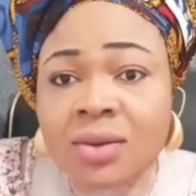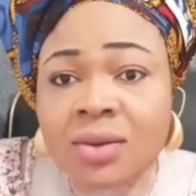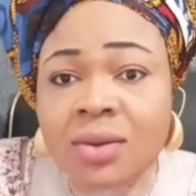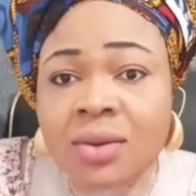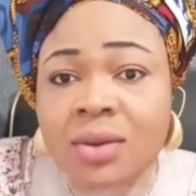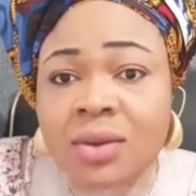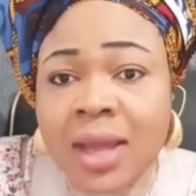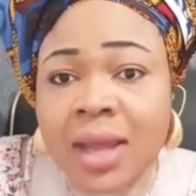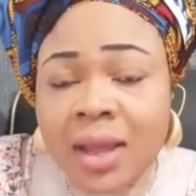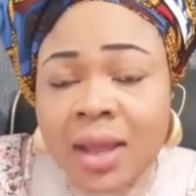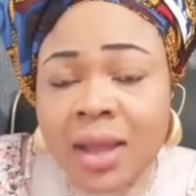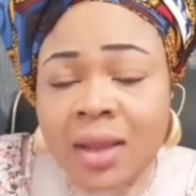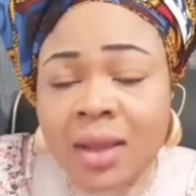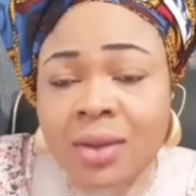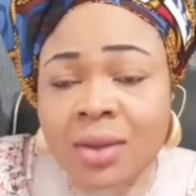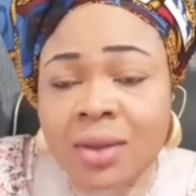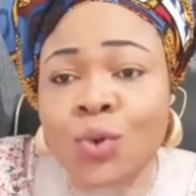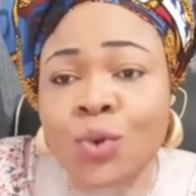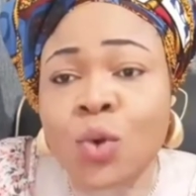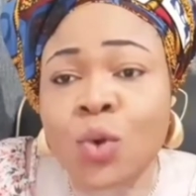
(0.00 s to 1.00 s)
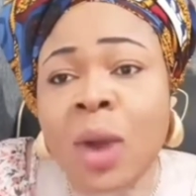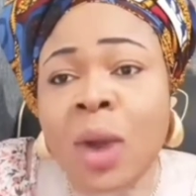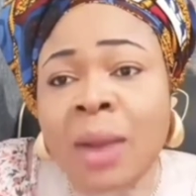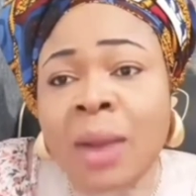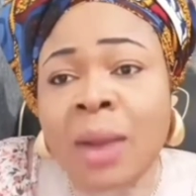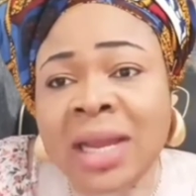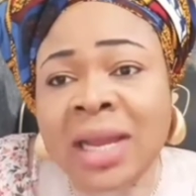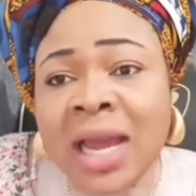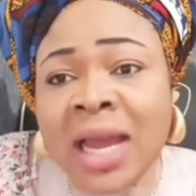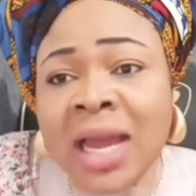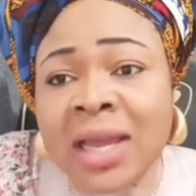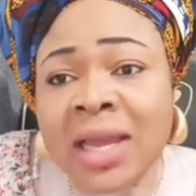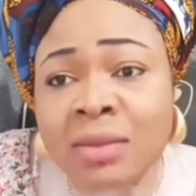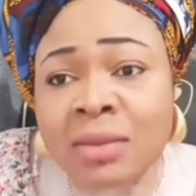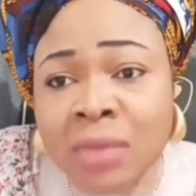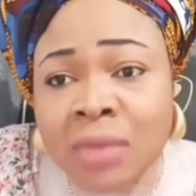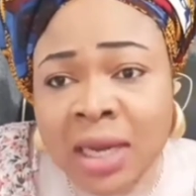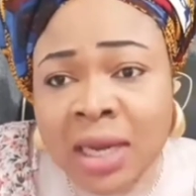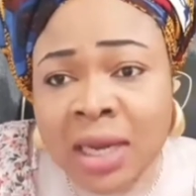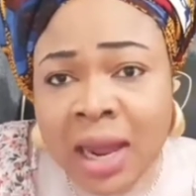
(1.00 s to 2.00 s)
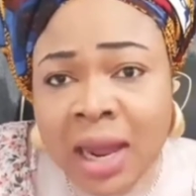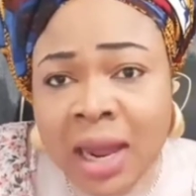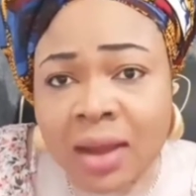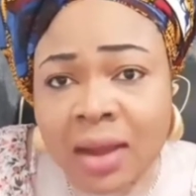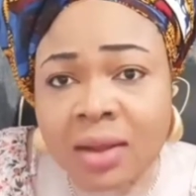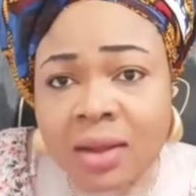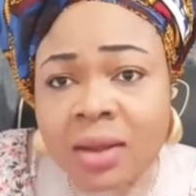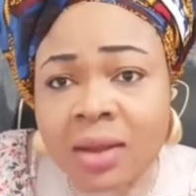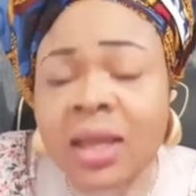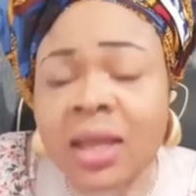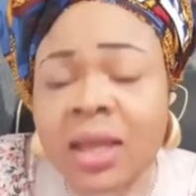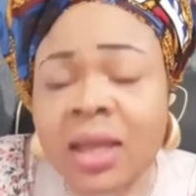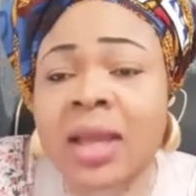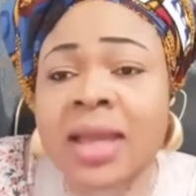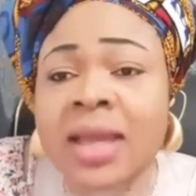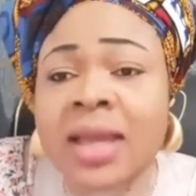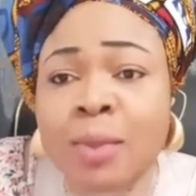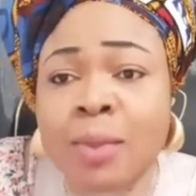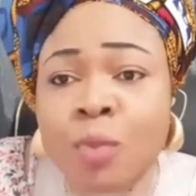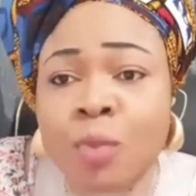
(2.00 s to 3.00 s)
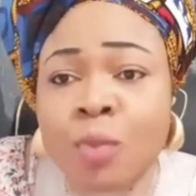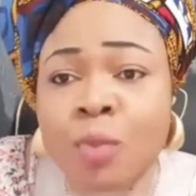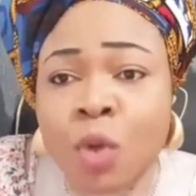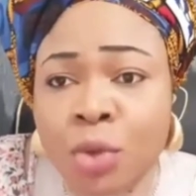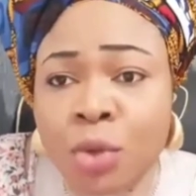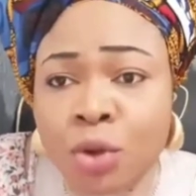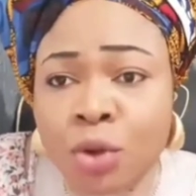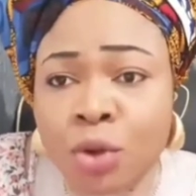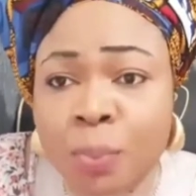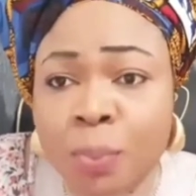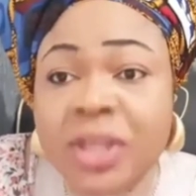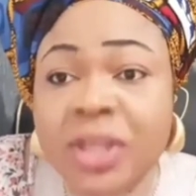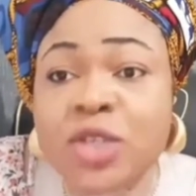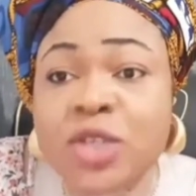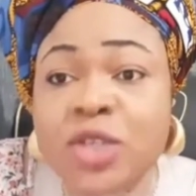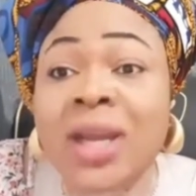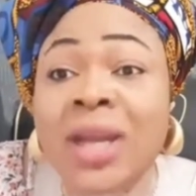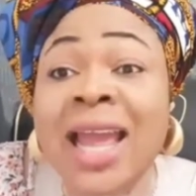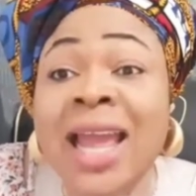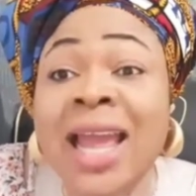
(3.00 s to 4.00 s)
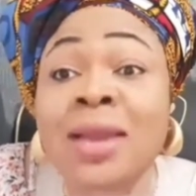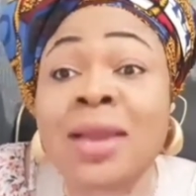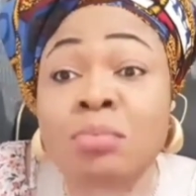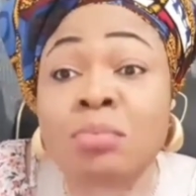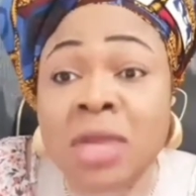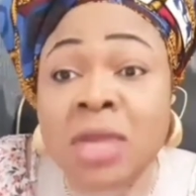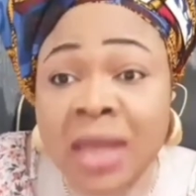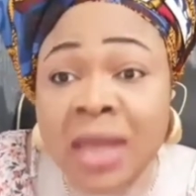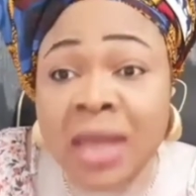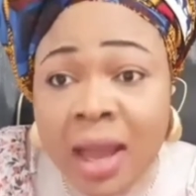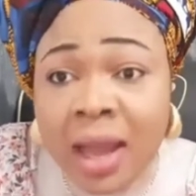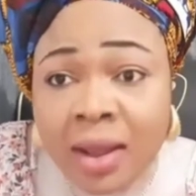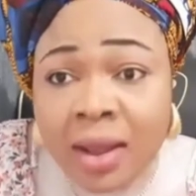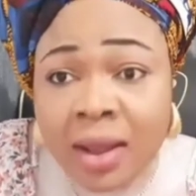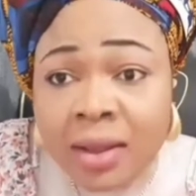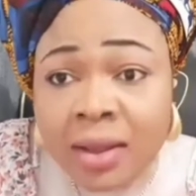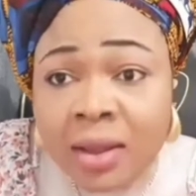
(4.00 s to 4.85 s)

Eh, do one man rig me now. Eh, yeah, Momon, but you are not me now.